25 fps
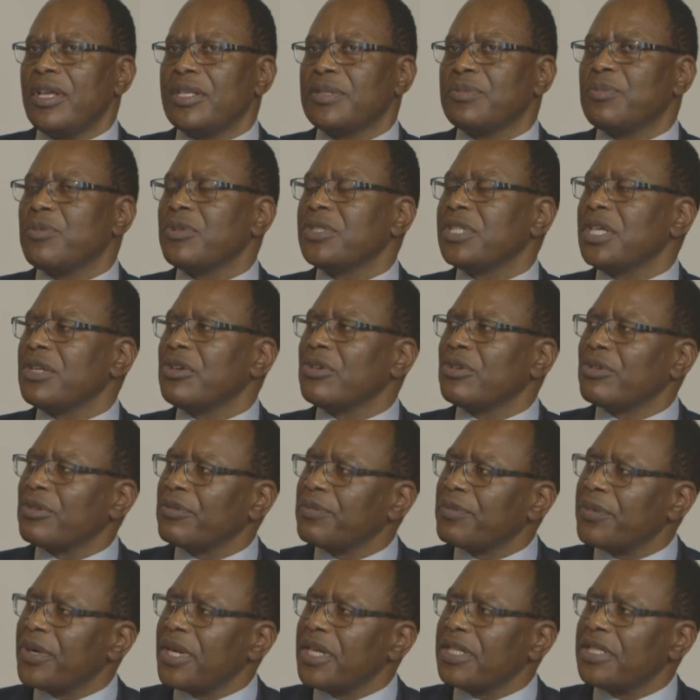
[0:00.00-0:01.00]
has put a lot
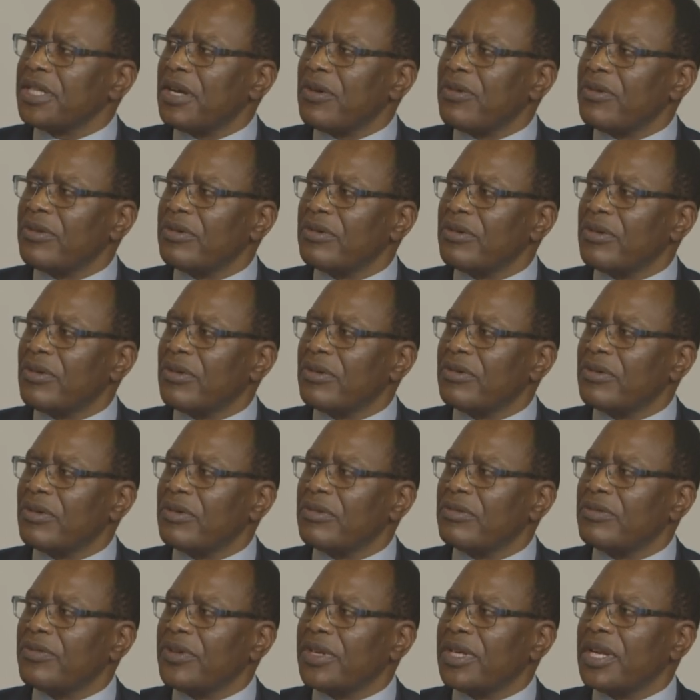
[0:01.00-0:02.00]
of pressure
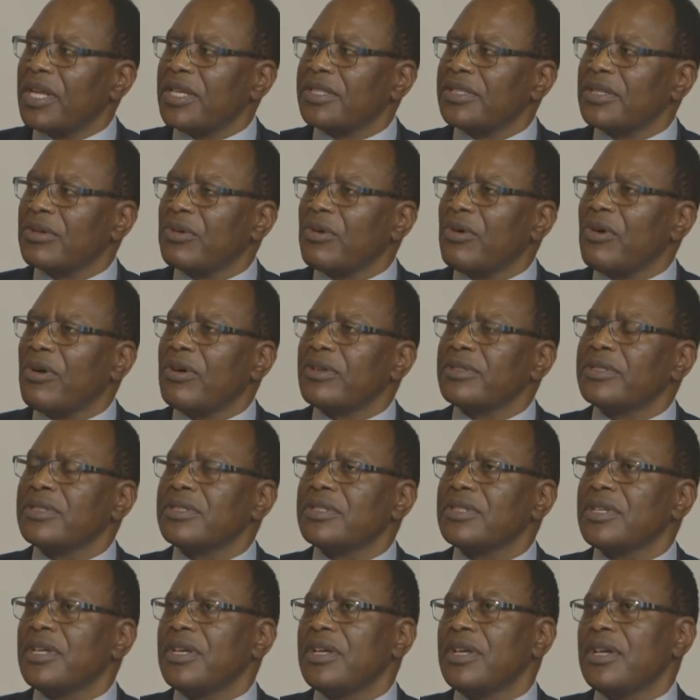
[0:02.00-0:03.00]
on fertilizer
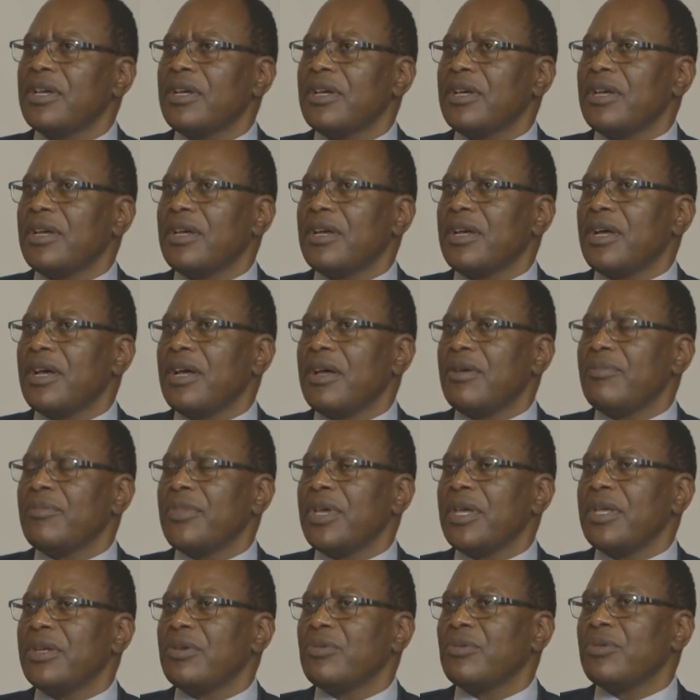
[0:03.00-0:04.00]
costs,
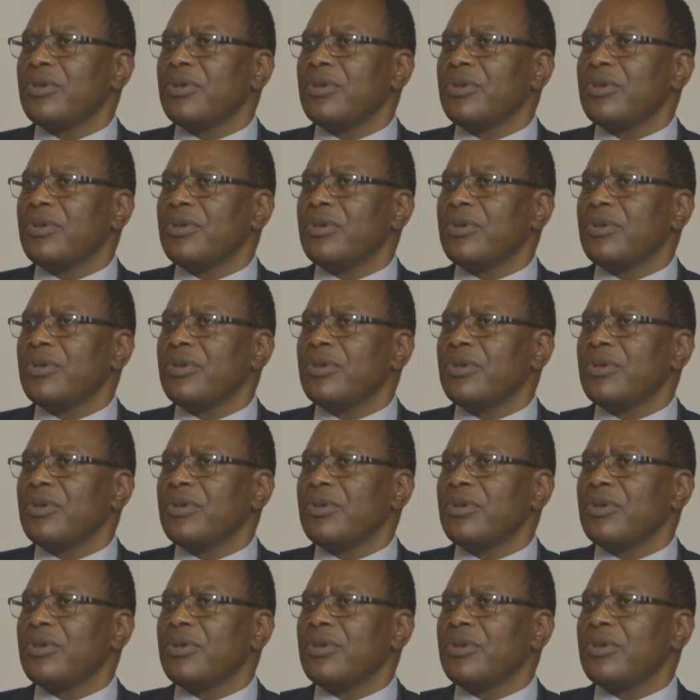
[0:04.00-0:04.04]
and